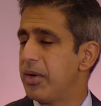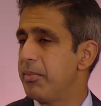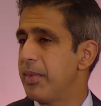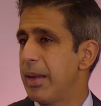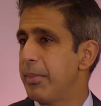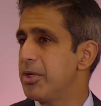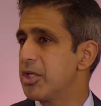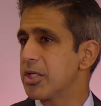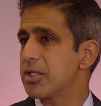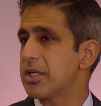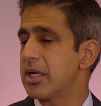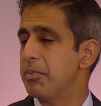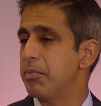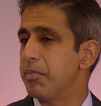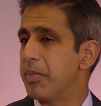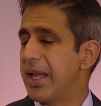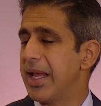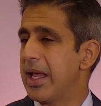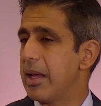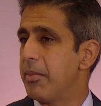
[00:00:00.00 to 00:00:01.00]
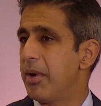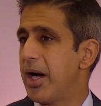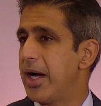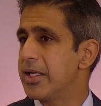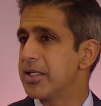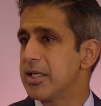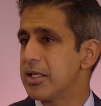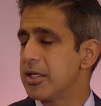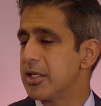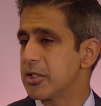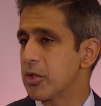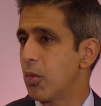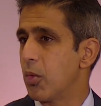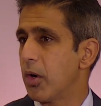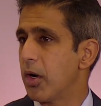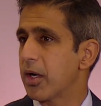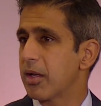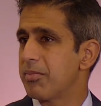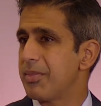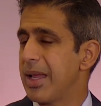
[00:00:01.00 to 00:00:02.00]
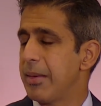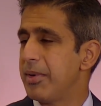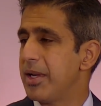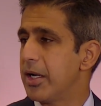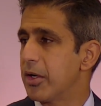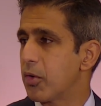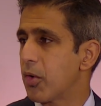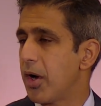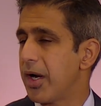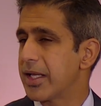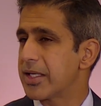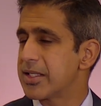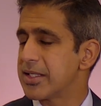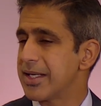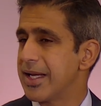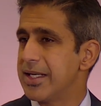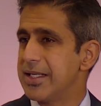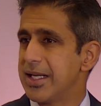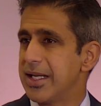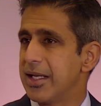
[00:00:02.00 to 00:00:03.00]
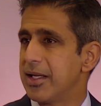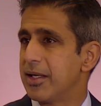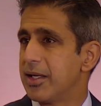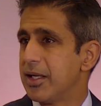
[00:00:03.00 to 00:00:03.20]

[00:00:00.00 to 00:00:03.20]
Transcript: maybe just in big MIs it doesn't work, maybe in chronic CAD.